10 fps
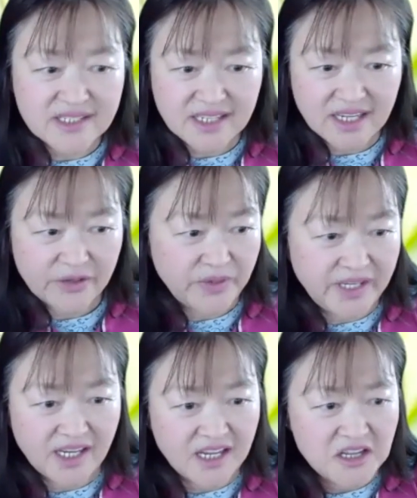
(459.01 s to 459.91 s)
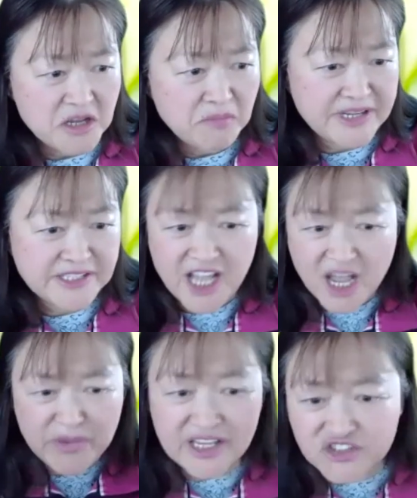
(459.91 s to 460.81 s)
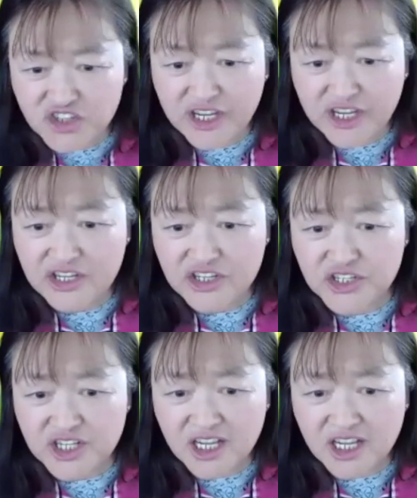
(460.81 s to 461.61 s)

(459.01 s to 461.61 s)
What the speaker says: diarrhea, my stomach has changed.